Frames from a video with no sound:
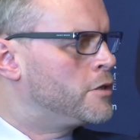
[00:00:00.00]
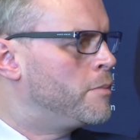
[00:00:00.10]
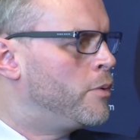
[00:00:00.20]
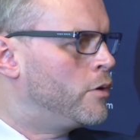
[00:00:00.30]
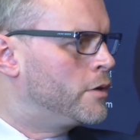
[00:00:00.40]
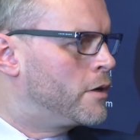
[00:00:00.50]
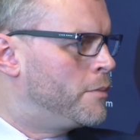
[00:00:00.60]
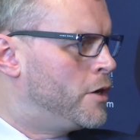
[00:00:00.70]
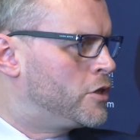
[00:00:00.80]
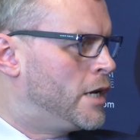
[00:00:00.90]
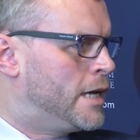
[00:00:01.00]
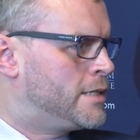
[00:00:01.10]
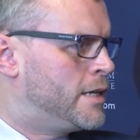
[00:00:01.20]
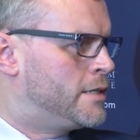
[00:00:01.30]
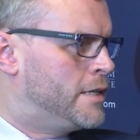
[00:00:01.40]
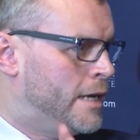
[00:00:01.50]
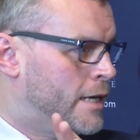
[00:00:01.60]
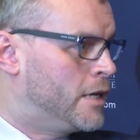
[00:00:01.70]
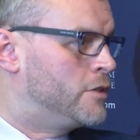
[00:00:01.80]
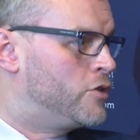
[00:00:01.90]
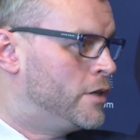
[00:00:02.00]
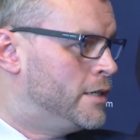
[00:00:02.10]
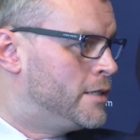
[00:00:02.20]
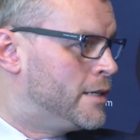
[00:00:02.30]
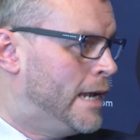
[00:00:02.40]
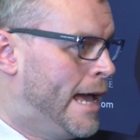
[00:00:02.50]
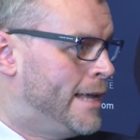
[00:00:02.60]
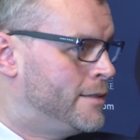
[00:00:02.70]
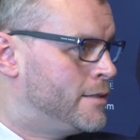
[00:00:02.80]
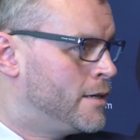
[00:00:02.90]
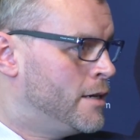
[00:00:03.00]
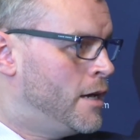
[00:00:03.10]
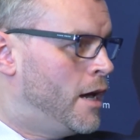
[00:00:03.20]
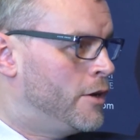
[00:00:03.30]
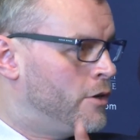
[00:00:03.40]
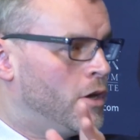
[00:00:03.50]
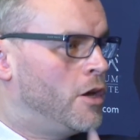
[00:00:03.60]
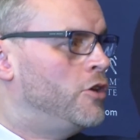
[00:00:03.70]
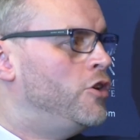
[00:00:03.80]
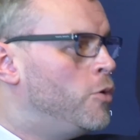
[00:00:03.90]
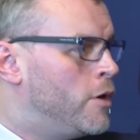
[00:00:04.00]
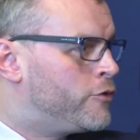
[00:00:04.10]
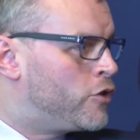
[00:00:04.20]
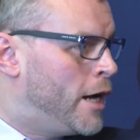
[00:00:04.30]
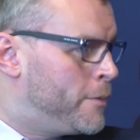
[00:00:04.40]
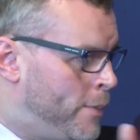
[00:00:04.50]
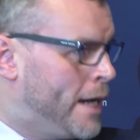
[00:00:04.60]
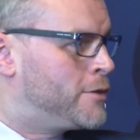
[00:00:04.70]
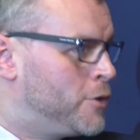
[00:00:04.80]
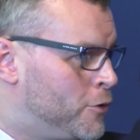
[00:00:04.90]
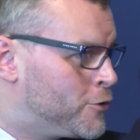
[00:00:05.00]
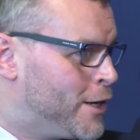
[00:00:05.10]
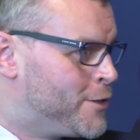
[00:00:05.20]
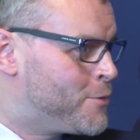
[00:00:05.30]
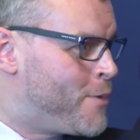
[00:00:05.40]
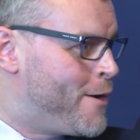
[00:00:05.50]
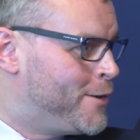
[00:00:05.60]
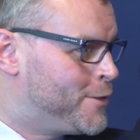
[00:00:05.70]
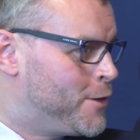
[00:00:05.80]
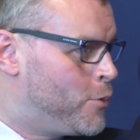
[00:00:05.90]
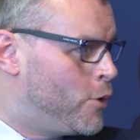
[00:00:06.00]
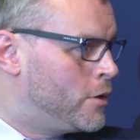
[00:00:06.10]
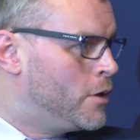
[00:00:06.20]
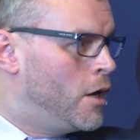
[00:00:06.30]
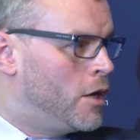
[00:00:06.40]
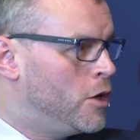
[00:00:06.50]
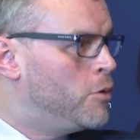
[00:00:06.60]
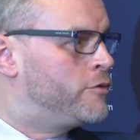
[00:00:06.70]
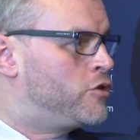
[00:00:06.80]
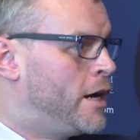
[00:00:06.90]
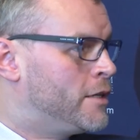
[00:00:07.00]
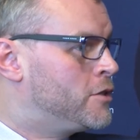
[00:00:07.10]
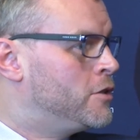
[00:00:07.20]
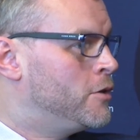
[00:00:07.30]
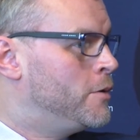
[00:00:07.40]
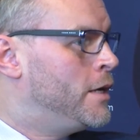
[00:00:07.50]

important commercial assets in any country is land. Yes. And you have tried, back to your transparency point, you have tried to